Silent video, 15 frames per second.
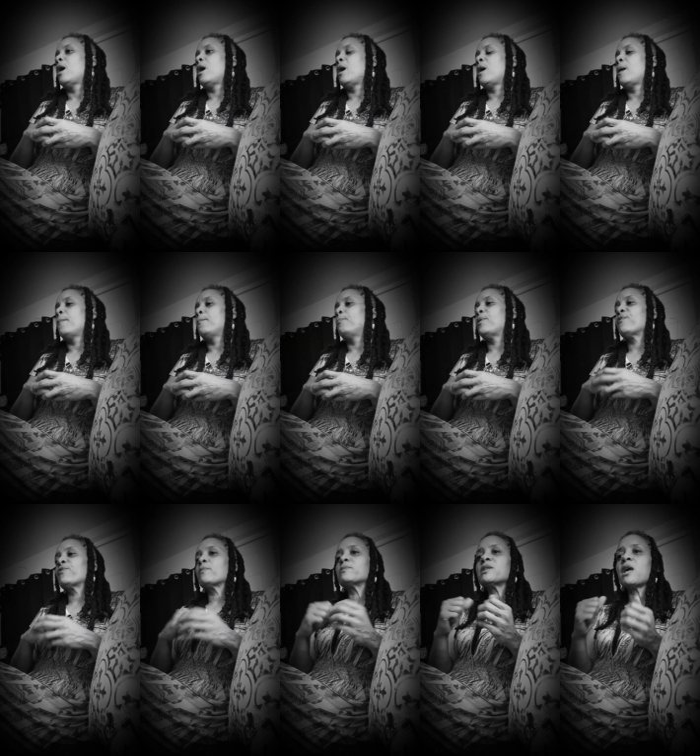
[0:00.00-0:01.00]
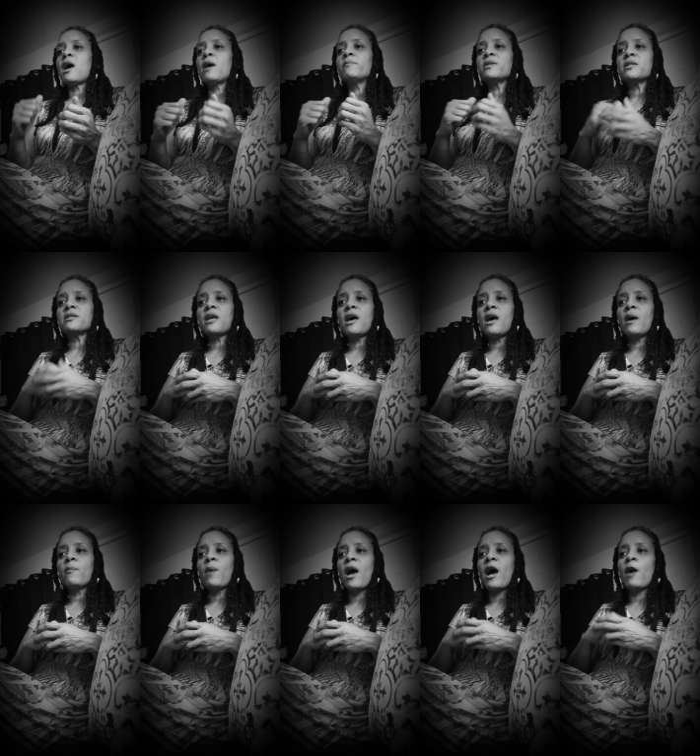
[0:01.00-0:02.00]
But from time to
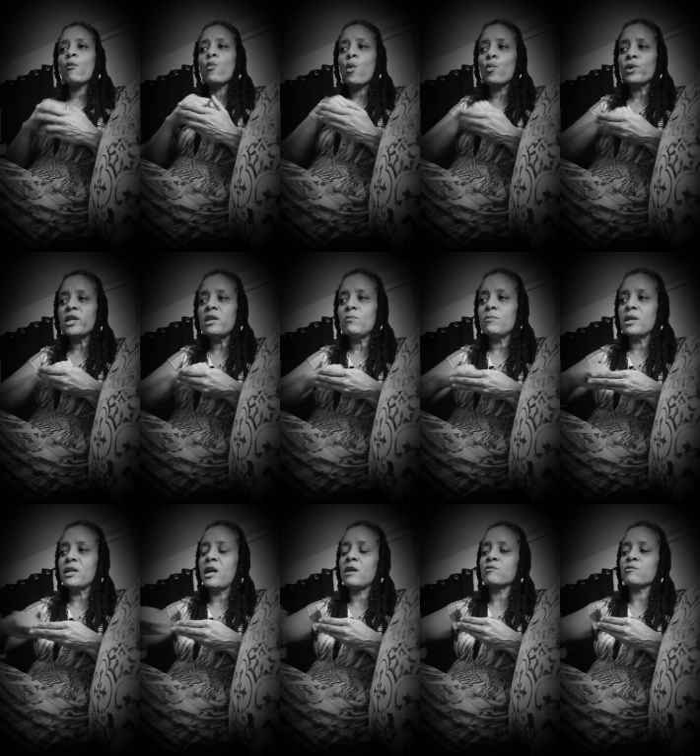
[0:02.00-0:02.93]
time, I won't eat meat.